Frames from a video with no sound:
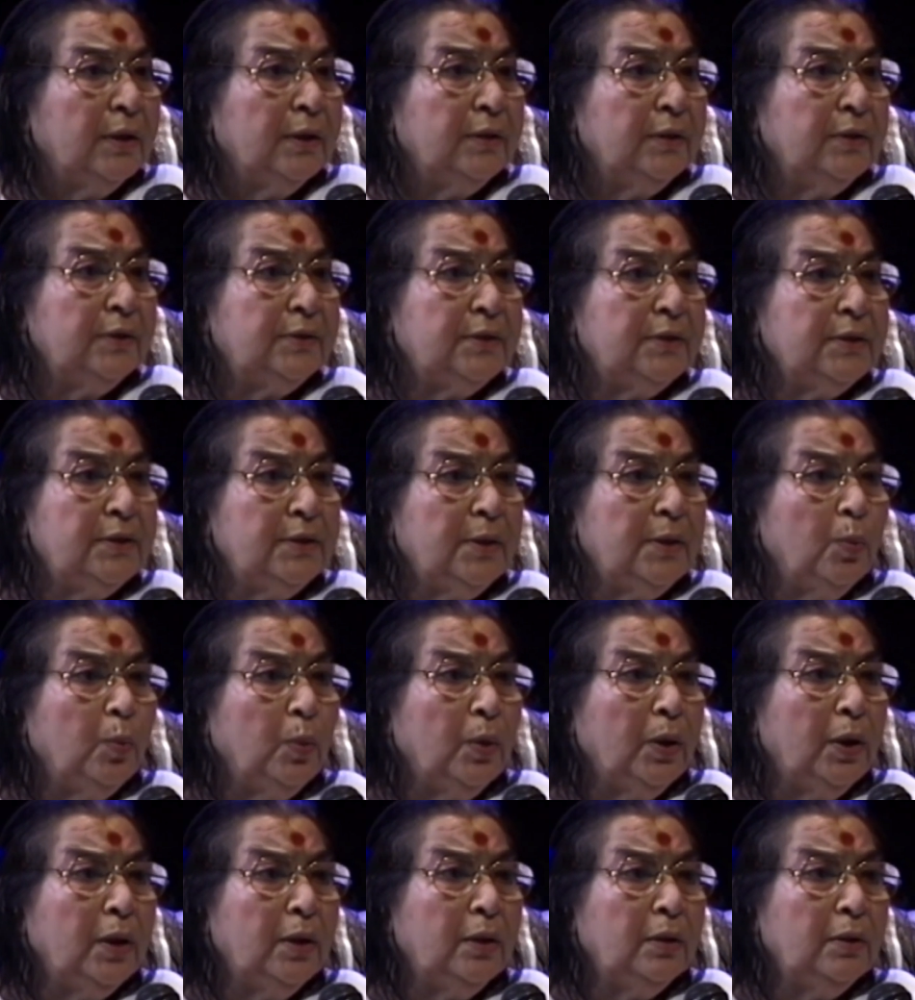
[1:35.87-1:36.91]
This is the
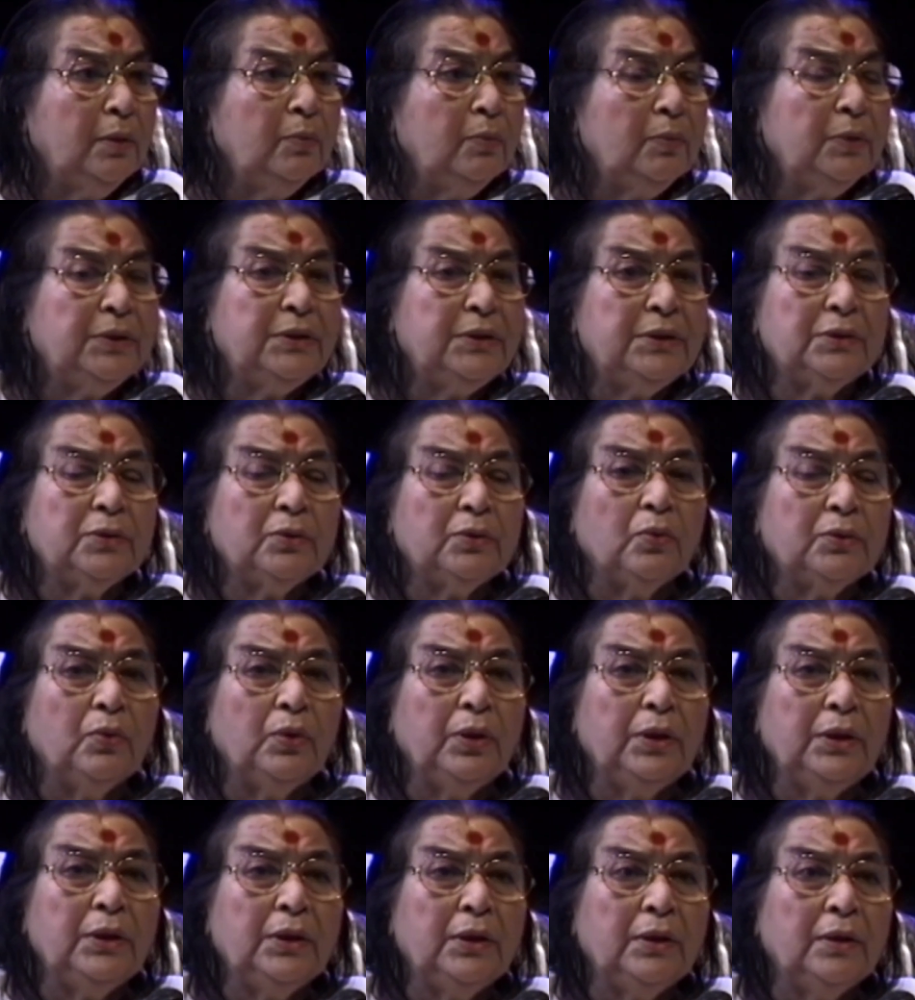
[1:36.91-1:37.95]
one which is
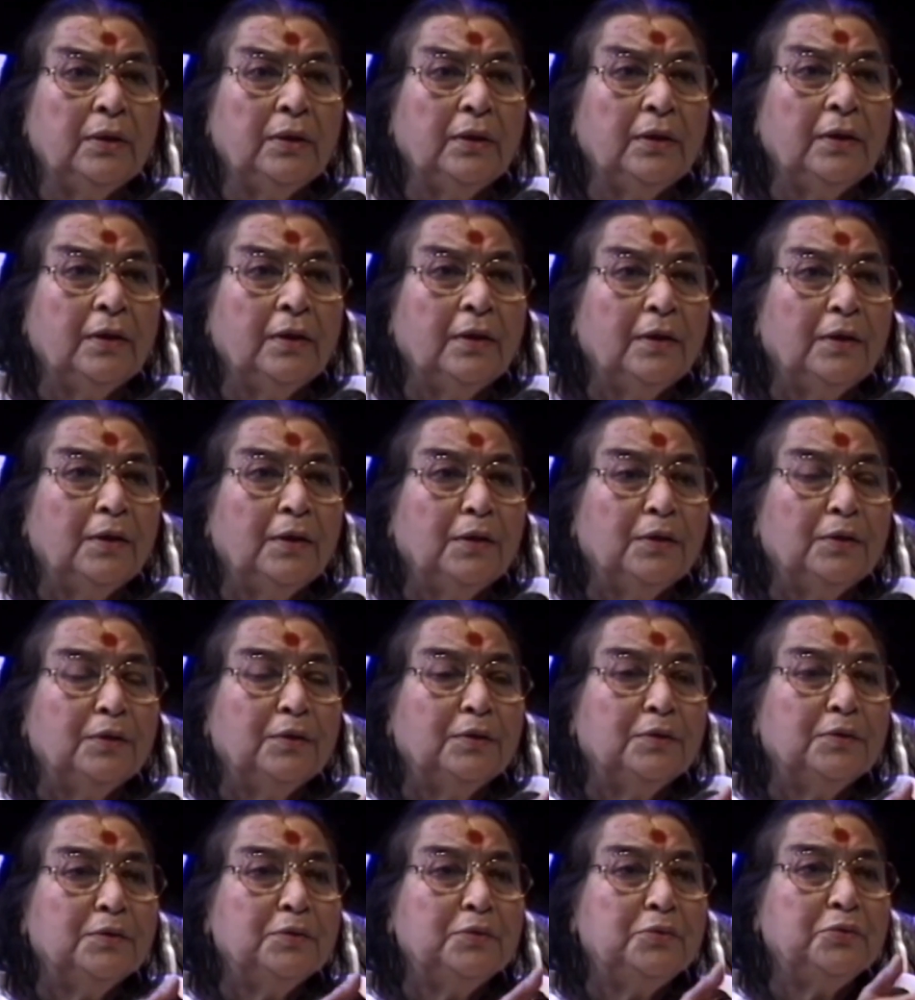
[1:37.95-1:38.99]
going
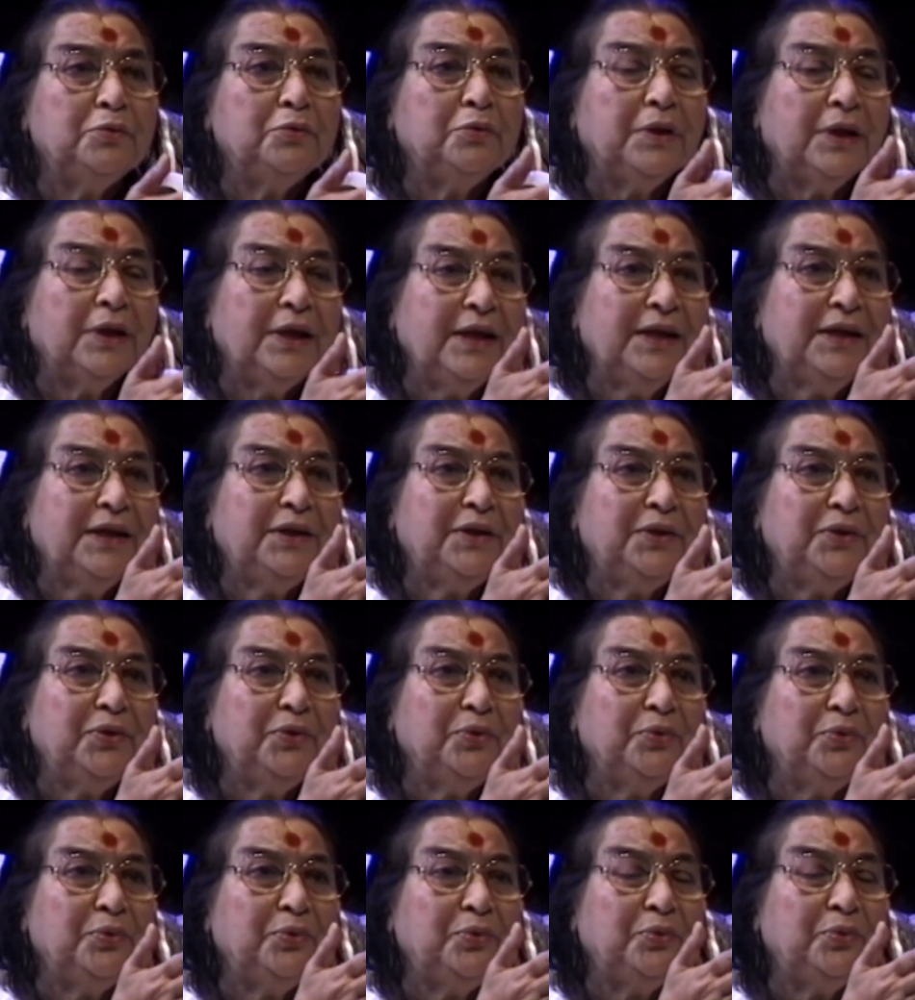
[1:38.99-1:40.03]
to connect
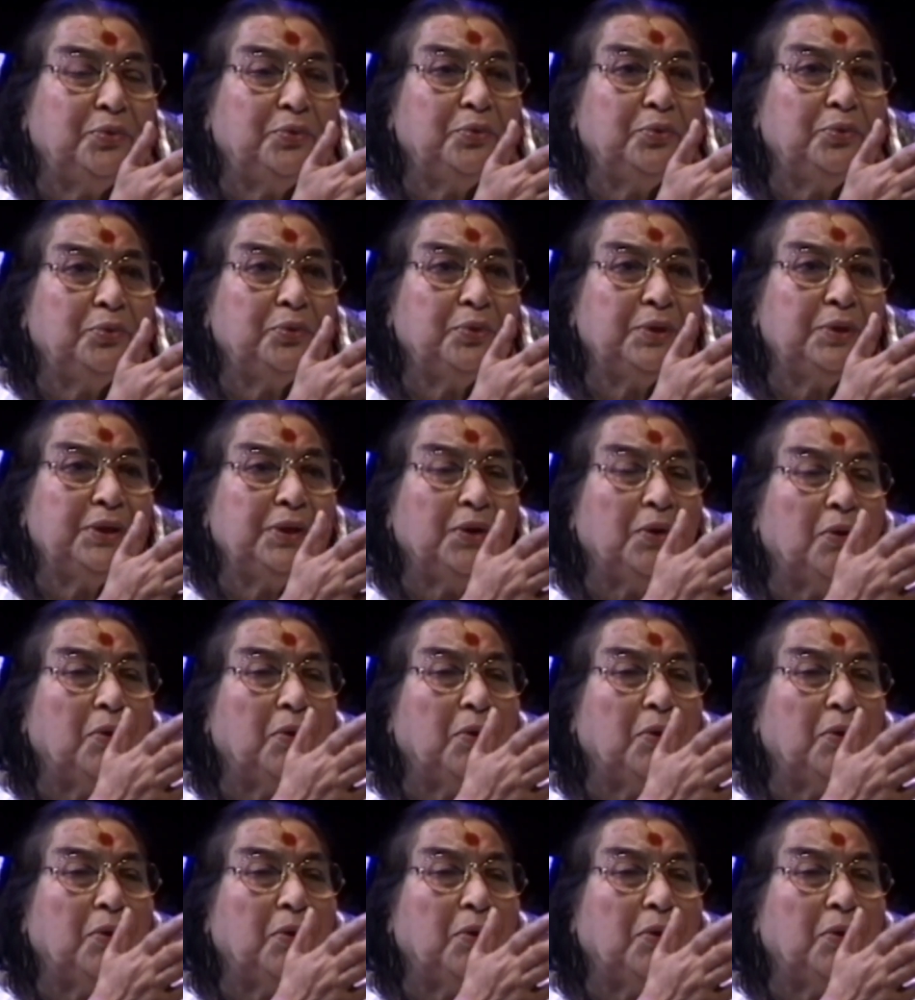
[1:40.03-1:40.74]
you to the